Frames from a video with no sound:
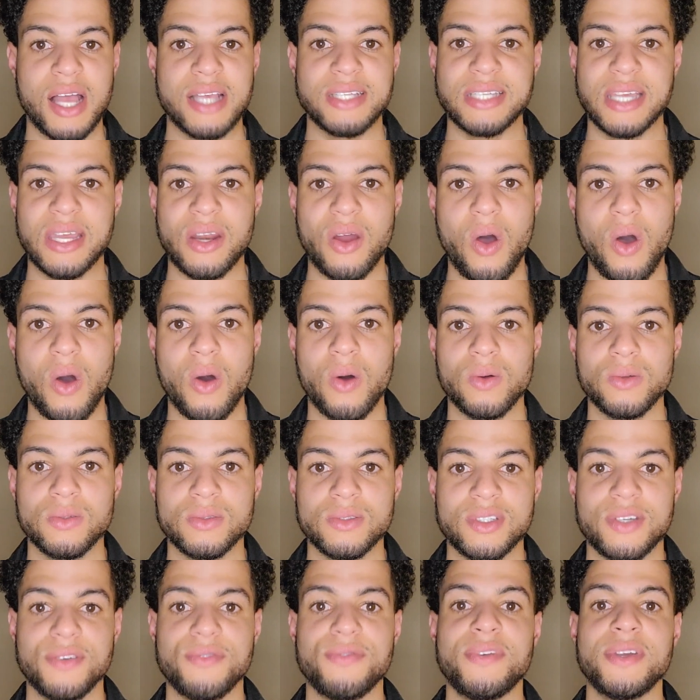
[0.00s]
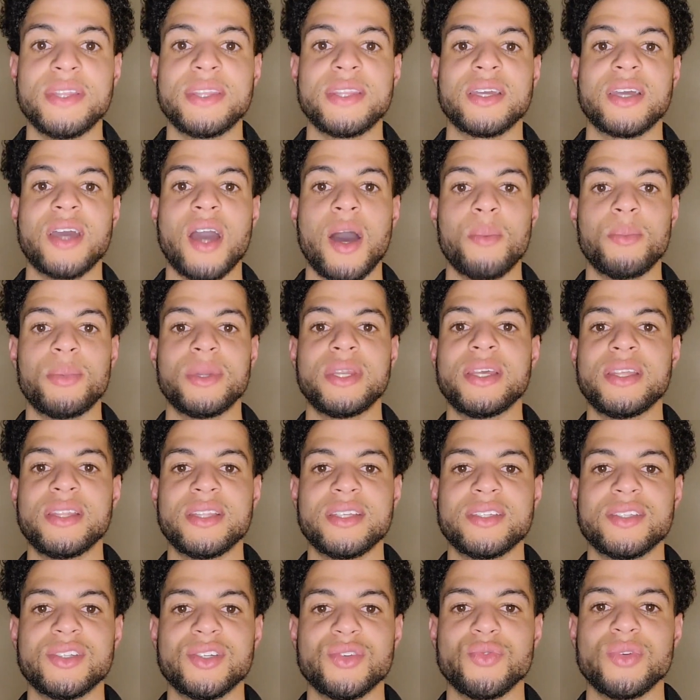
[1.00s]
at all to fit the company
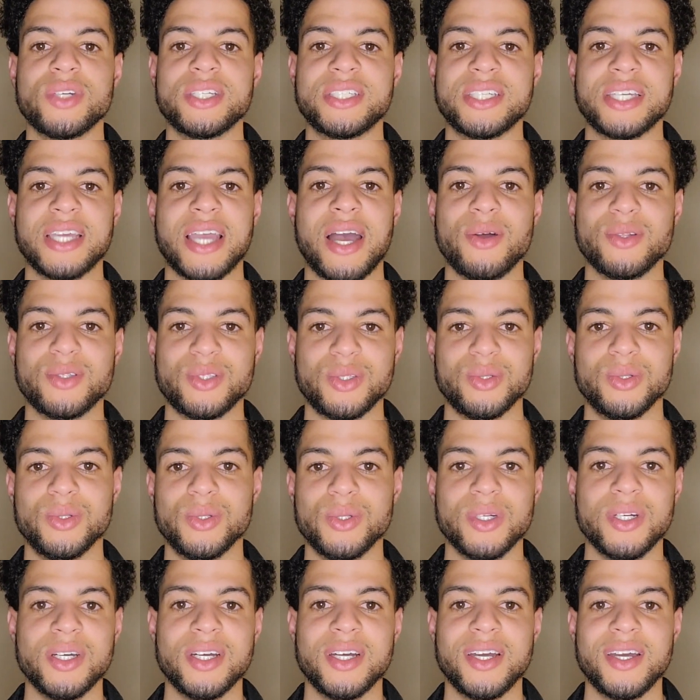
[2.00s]
that you're reaching out to